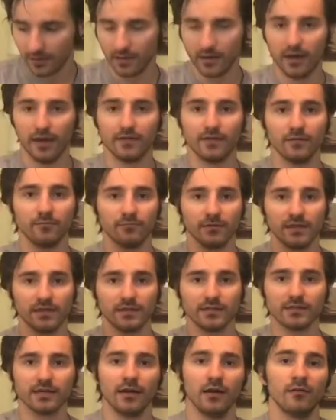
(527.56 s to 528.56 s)
and then with
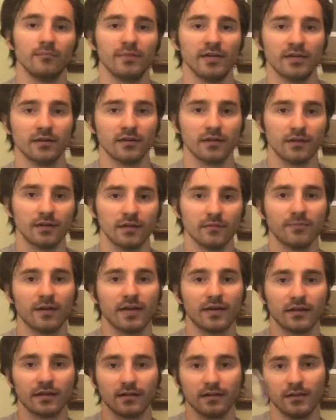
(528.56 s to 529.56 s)
this carabiner clip,
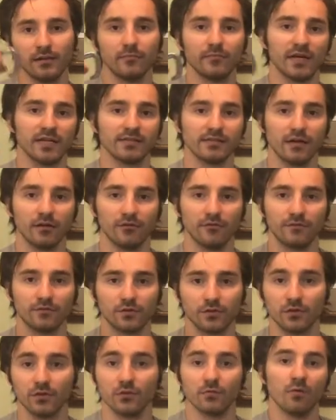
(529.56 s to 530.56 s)
I can clip myself
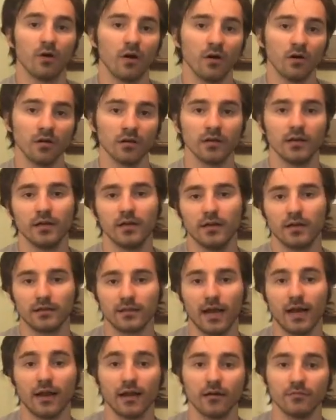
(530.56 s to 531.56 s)
to the wall.
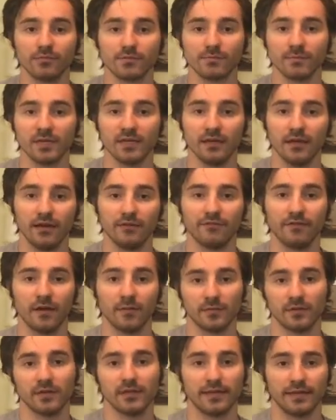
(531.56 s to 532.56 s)
That helps me if
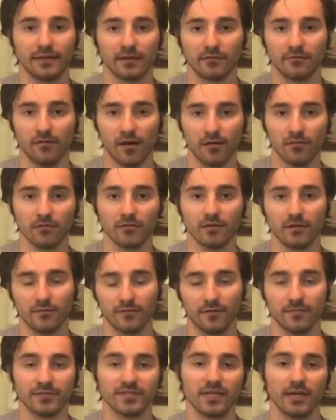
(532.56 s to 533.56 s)
I'm cleaning a route,
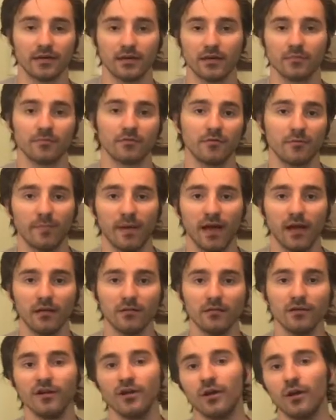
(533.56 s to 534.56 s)
if I'm setting up a
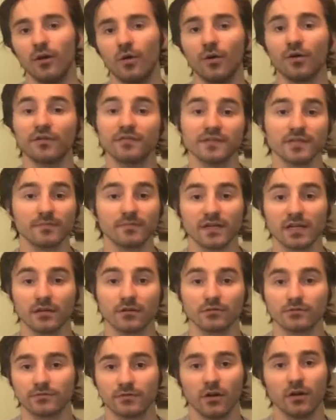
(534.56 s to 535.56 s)
rappel, or if something
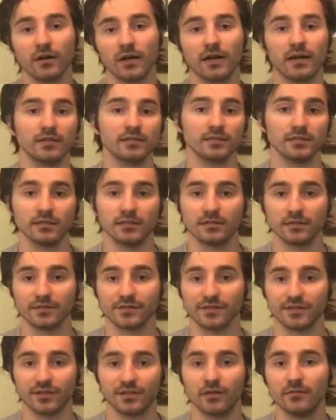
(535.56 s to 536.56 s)
goes wrong and I just need to
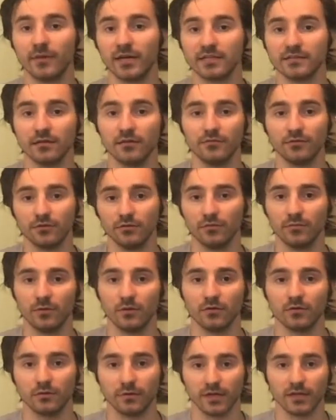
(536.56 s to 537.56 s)
secure myself to a
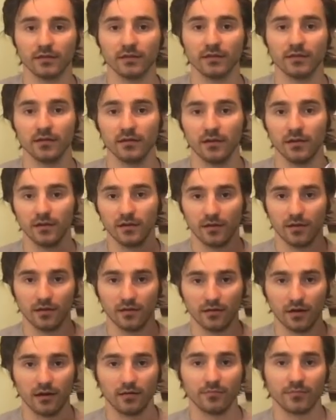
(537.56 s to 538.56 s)
bolt quickly,
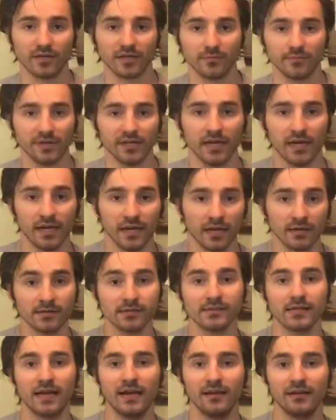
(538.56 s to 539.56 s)
I bring a
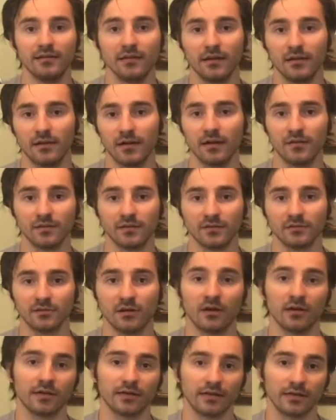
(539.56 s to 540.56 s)
PAS and another
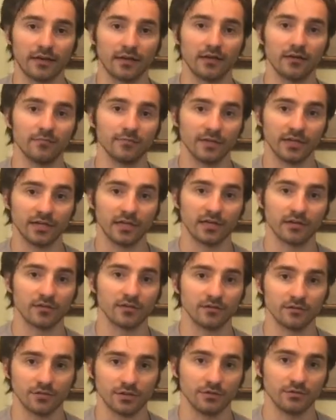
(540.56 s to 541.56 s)
locking
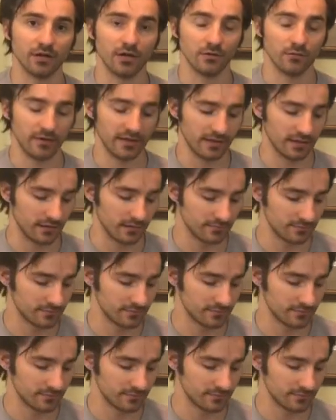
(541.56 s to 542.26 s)
carabiner to go with it.